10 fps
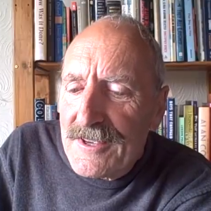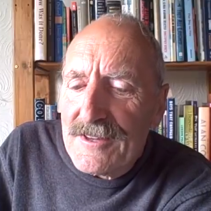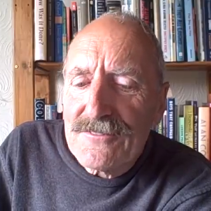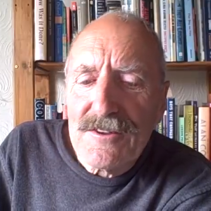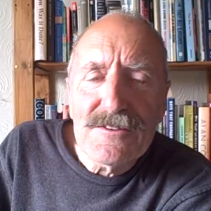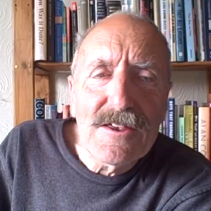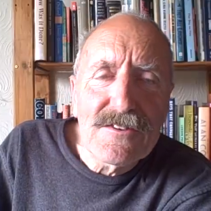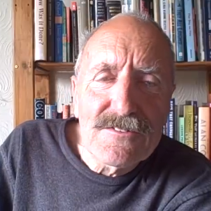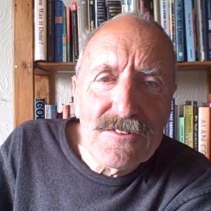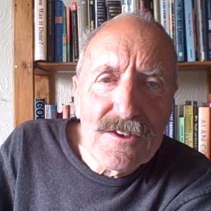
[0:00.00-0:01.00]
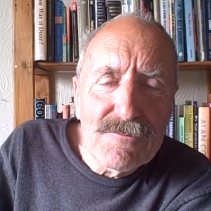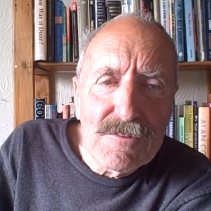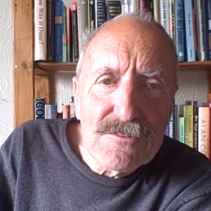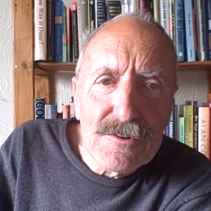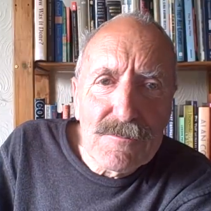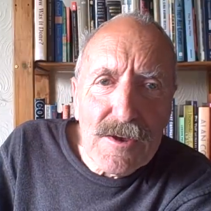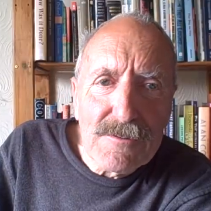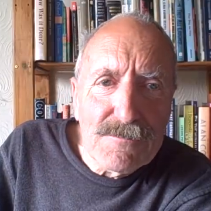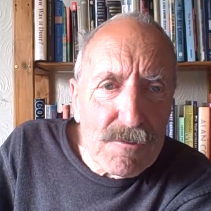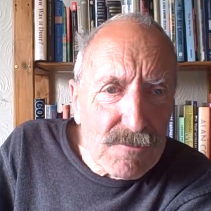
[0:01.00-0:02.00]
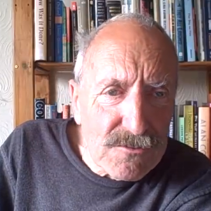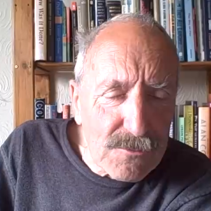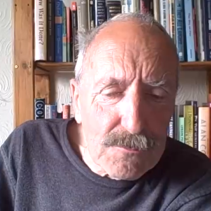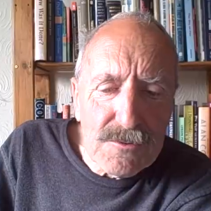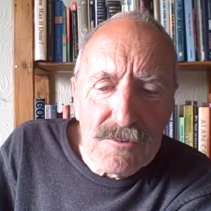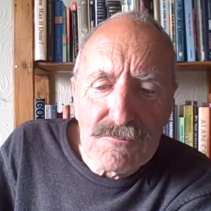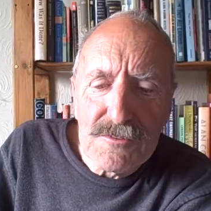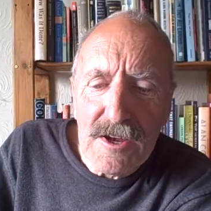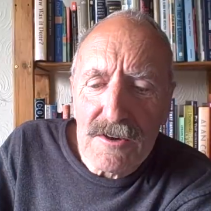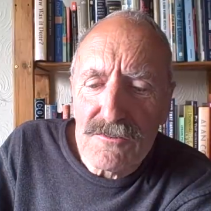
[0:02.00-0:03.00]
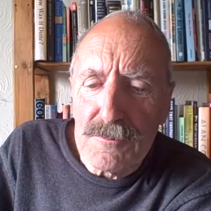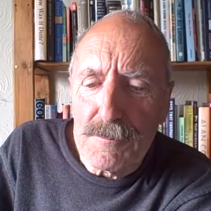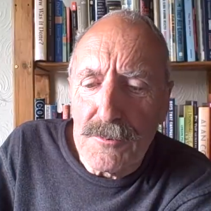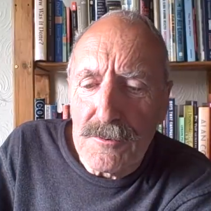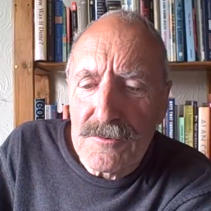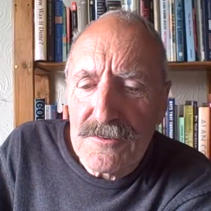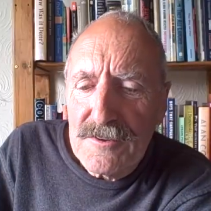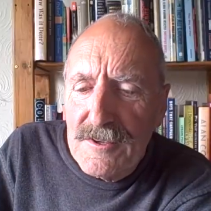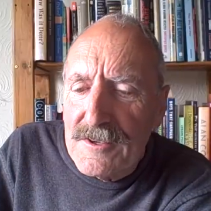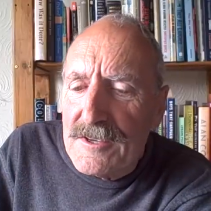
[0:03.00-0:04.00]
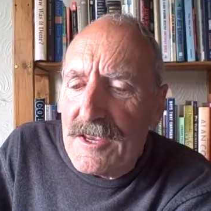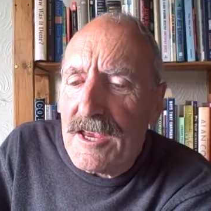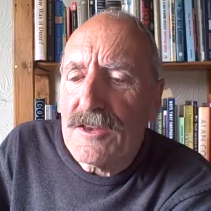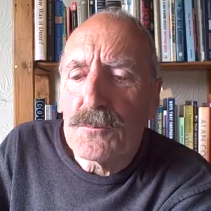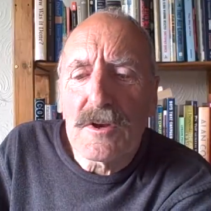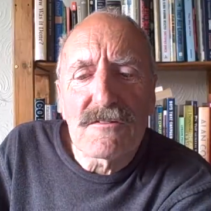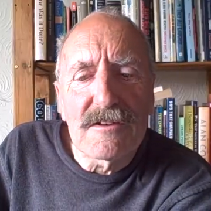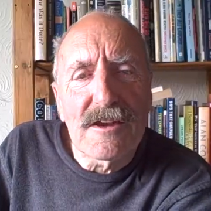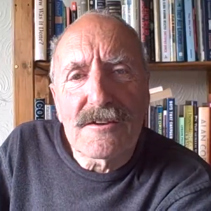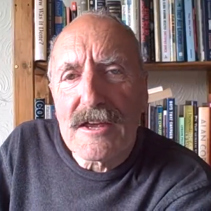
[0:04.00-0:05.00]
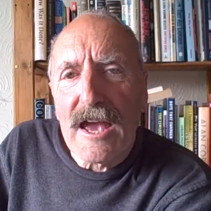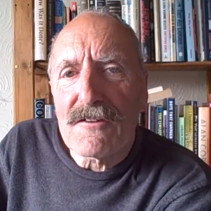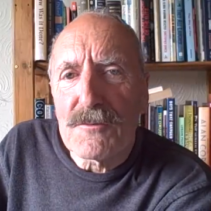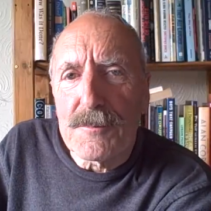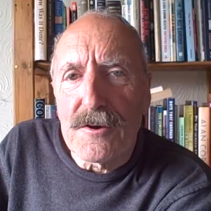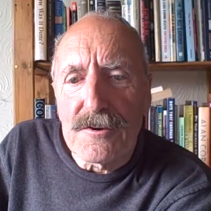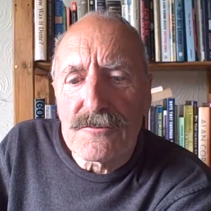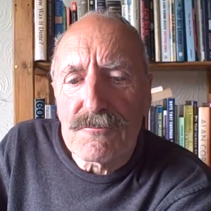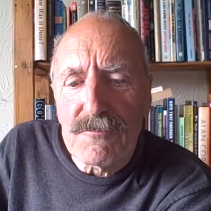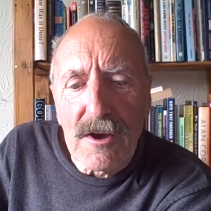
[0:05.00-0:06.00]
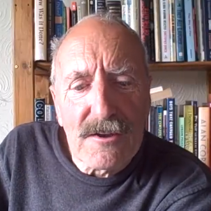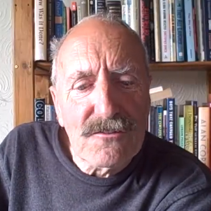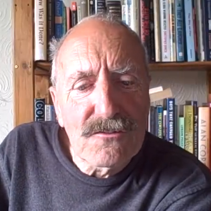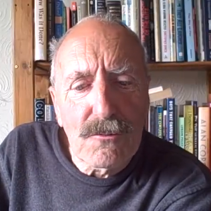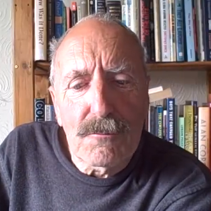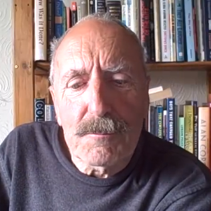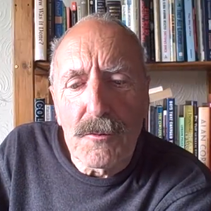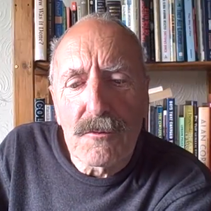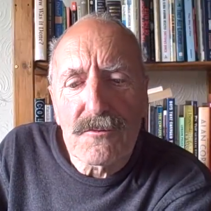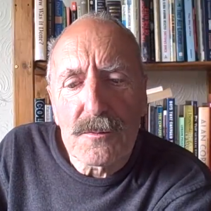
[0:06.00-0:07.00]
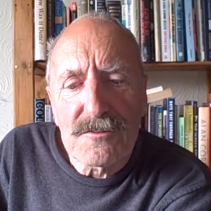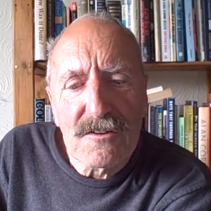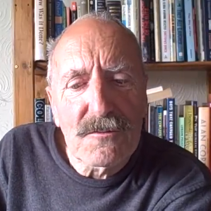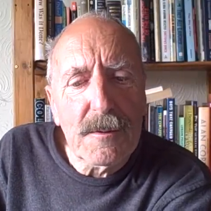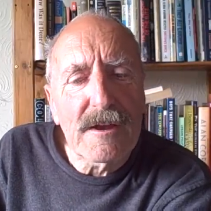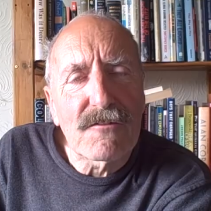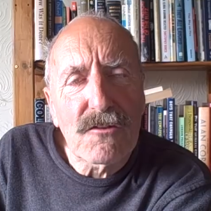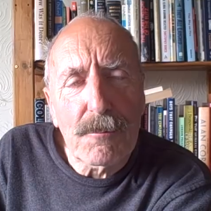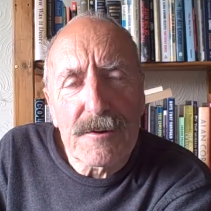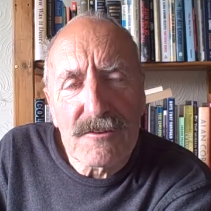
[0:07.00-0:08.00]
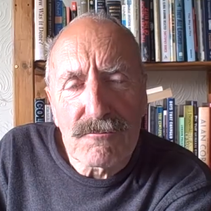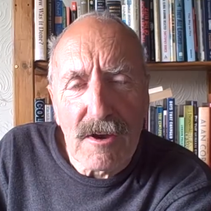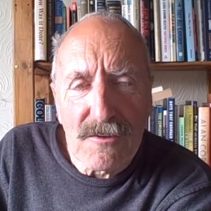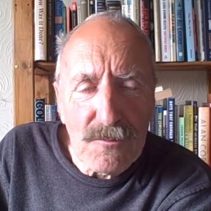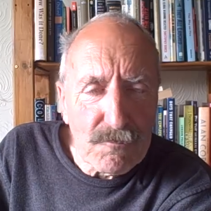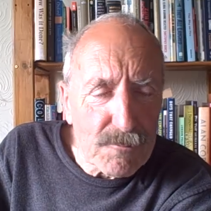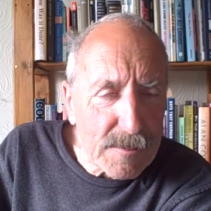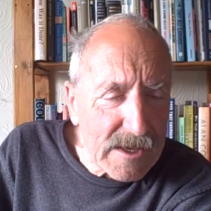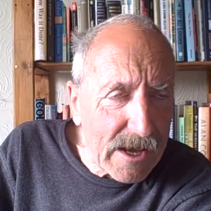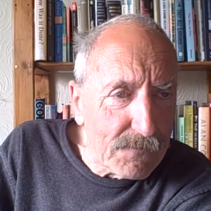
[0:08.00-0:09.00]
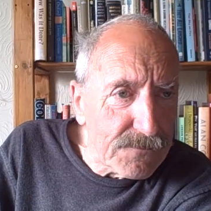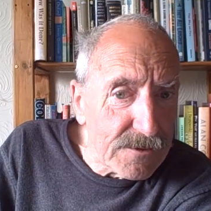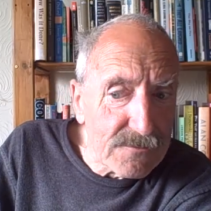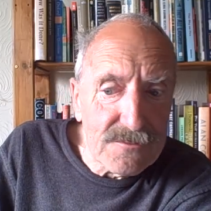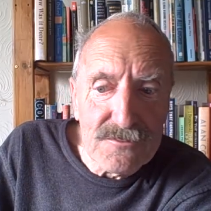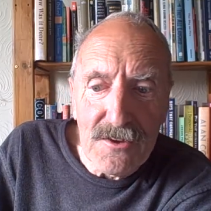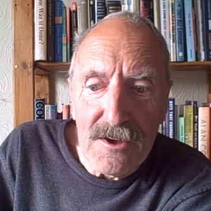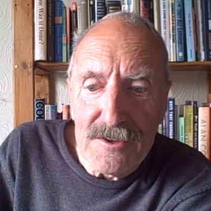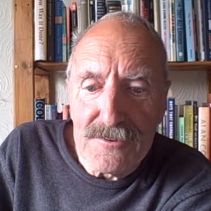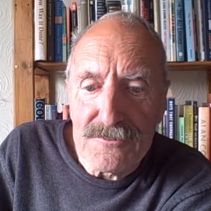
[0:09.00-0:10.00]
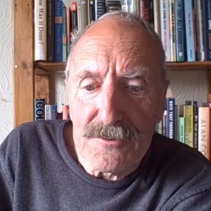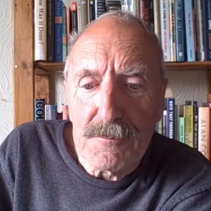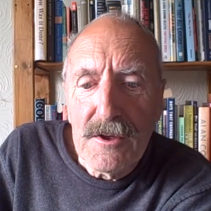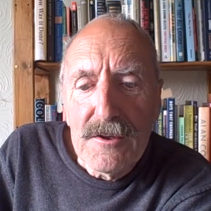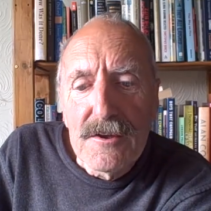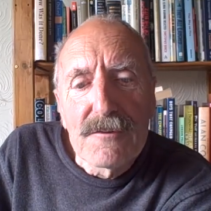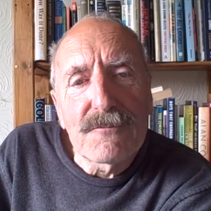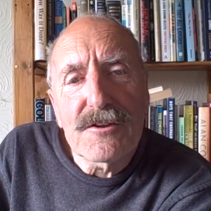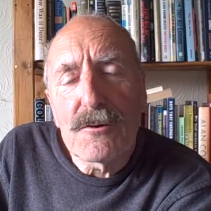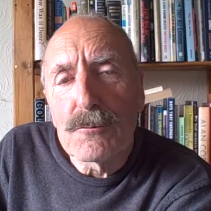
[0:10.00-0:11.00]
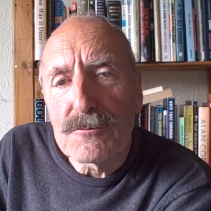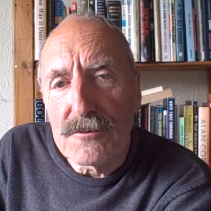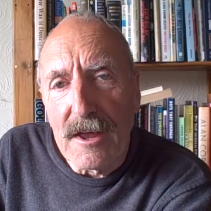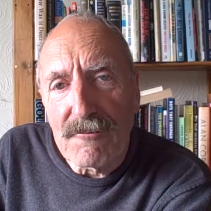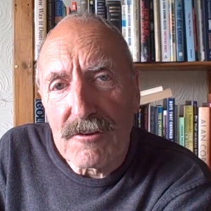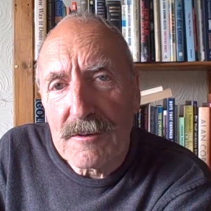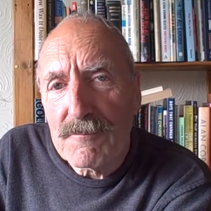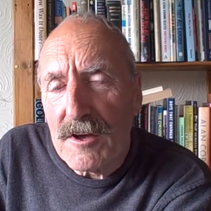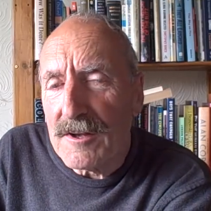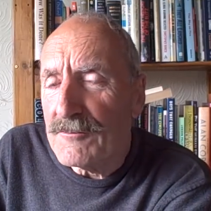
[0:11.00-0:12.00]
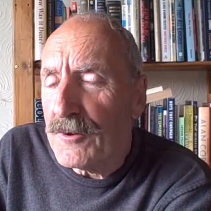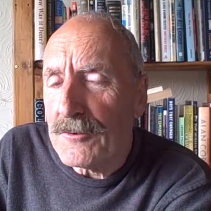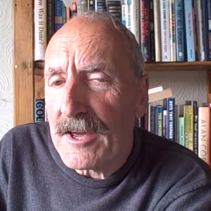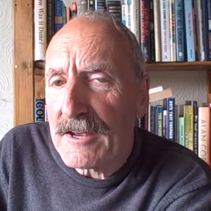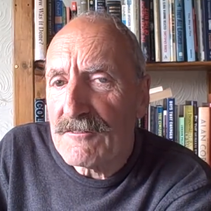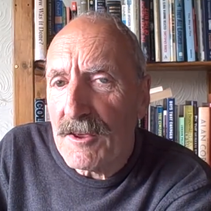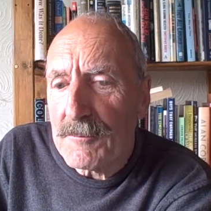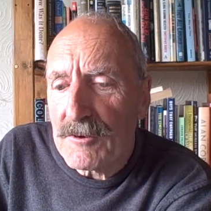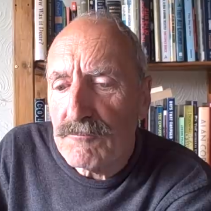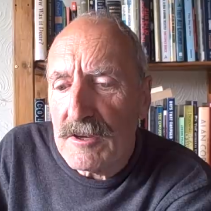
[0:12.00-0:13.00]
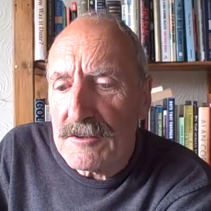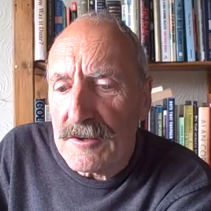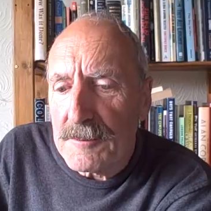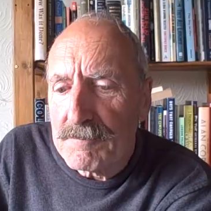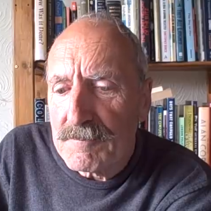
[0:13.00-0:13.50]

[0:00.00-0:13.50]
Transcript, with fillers: It's in their series of A Very Short Introduction books, in which leading experts write short books which explain topics ranging from accounting to Zionism for the ordinary uh, non-academic reader.